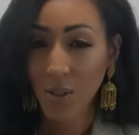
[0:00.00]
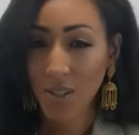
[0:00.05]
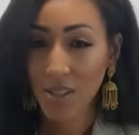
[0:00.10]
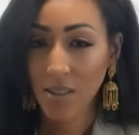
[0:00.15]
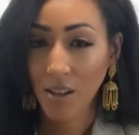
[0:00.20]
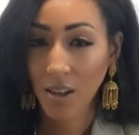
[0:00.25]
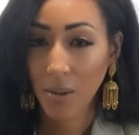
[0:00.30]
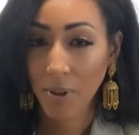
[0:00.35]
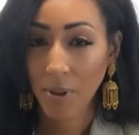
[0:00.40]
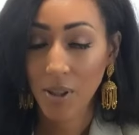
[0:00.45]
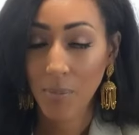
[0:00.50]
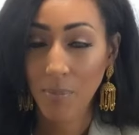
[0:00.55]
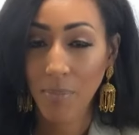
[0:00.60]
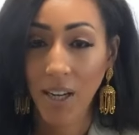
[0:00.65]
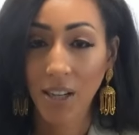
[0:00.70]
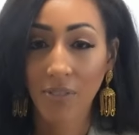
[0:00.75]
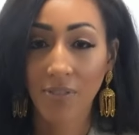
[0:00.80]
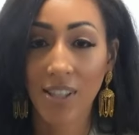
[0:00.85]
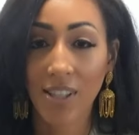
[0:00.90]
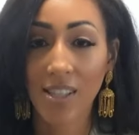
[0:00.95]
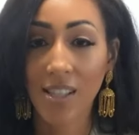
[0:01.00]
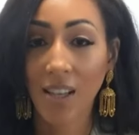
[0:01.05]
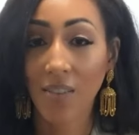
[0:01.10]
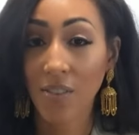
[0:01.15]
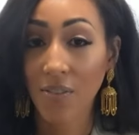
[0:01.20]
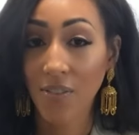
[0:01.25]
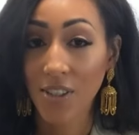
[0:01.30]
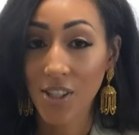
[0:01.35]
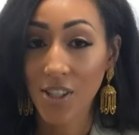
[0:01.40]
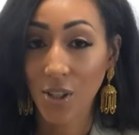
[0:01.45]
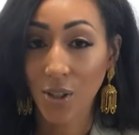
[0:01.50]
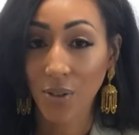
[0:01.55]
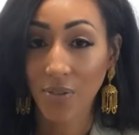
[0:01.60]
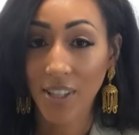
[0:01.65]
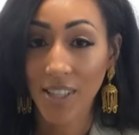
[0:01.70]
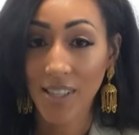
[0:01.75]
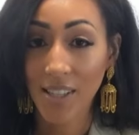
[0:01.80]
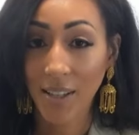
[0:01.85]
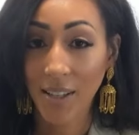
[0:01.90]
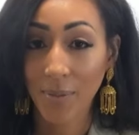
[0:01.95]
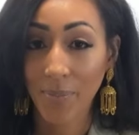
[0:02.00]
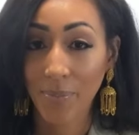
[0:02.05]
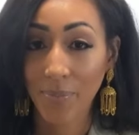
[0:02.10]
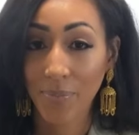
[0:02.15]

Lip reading: let's talk about the benefits of a visitor visa.